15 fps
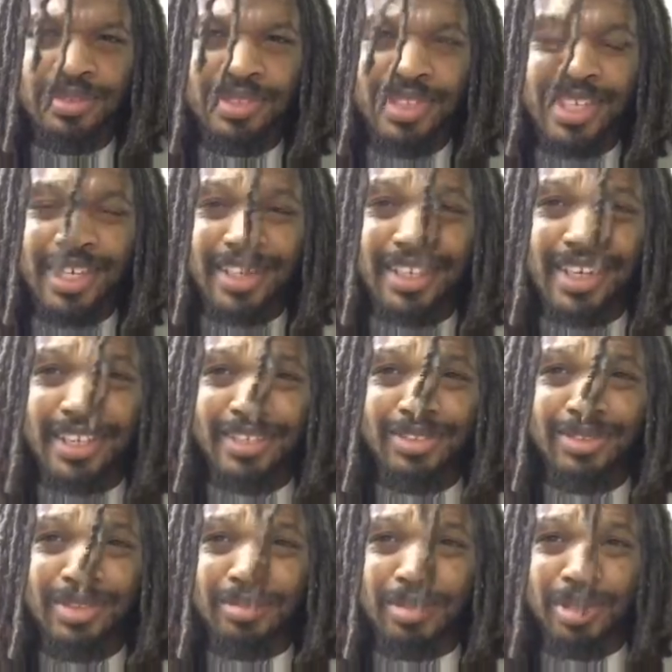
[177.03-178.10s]
Yeah, like
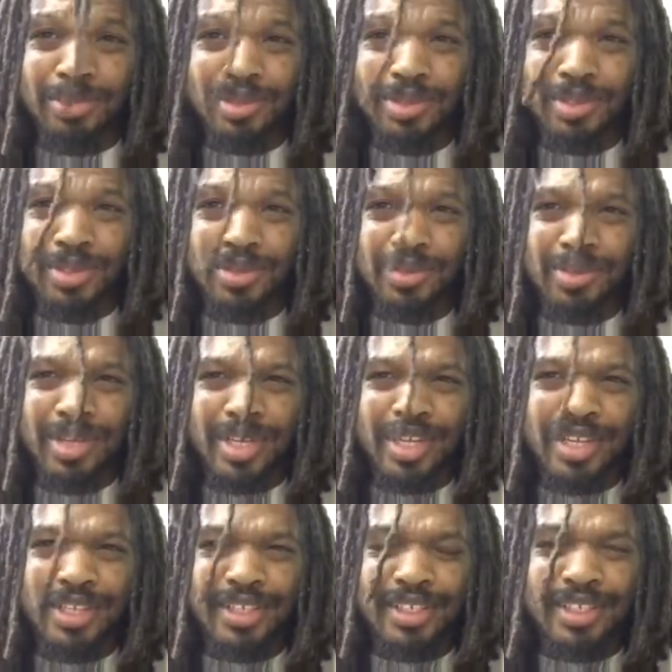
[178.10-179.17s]
3 months ago
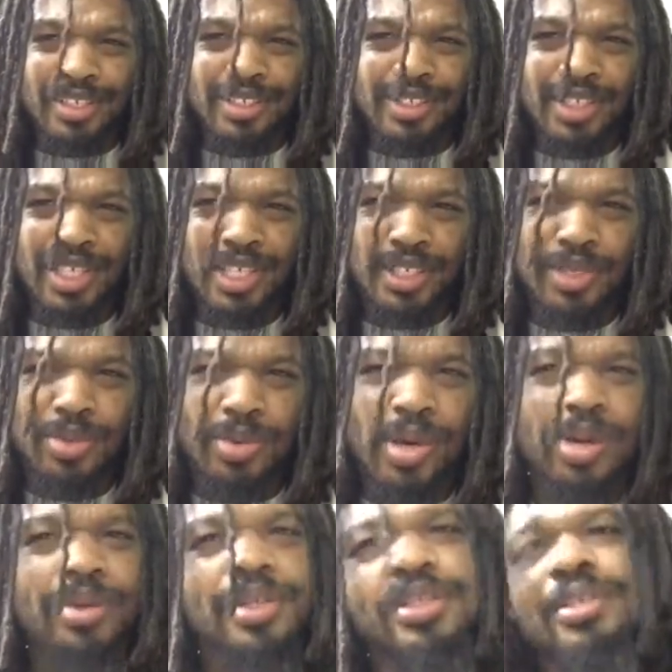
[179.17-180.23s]
in
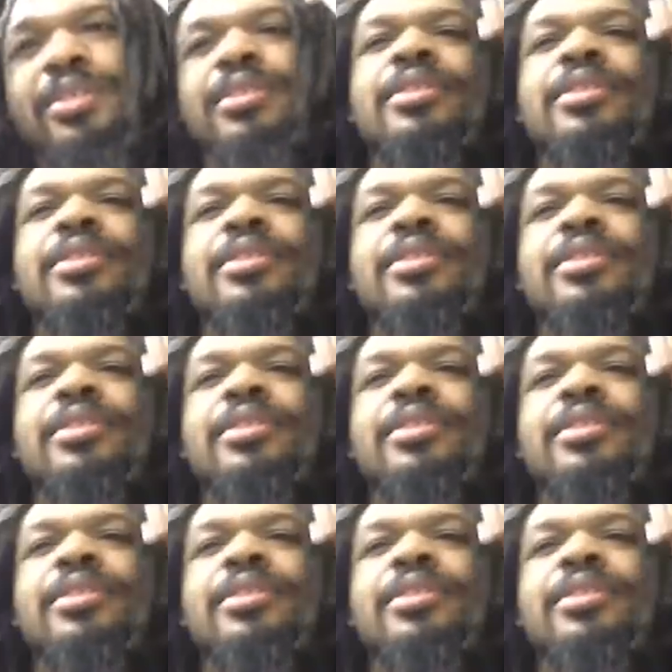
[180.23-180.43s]
January.